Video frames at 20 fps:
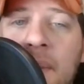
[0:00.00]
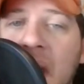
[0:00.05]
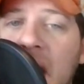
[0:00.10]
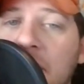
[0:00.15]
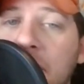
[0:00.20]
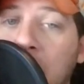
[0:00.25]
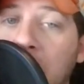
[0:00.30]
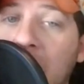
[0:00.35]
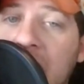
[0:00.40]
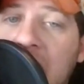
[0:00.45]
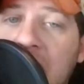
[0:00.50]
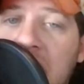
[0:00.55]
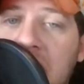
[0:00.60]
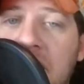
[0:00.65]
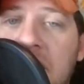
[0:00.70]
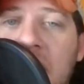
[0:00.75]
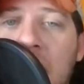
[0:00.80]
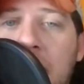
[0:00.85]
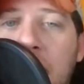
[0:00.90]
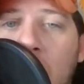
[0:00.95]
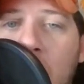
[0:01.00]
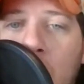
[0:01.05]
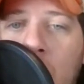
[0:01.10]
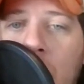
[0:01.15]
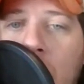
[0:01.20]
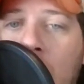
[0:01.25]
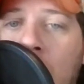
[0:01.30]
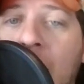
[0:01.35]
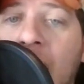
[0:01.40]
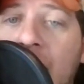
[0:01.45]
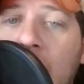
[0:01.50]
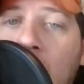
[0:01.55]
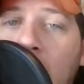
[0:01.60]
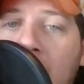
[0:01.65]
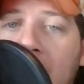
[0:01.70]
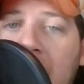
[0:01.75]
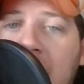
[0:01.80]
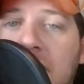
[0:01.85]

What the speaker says: It's ready to ship your order right away,